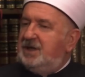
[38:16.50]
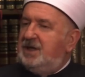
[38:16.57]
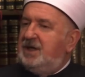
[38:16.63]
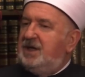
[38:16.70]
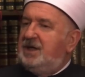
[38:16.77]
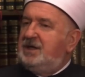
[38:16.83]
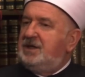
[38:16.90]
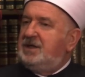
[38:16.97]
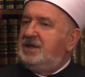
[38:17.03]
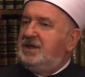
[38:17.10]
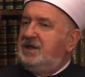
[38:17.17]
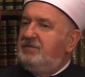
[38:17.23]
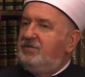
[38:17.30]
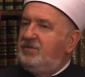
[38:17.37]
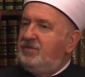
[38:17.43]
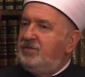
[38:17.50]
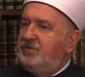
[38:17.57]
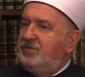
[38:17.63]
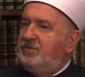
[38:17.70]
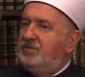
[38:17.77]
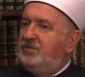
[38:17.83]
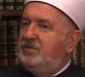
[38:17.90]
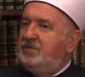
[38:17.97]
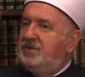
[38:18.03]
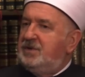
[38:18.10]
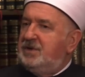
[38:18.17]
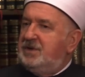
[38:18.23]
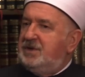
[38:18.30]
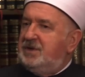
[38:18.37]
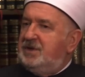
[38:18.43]
and give you
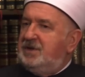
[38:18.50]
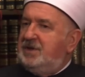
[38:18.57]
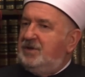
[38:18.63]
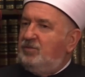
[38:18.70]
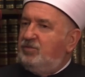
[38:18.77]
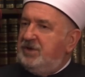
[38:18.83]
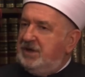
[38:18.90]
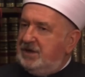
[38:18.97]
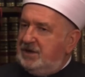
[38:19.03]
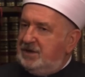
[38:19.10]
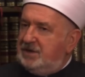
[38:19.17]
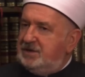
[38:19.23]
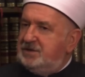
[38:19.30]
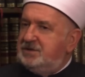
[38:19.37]
the will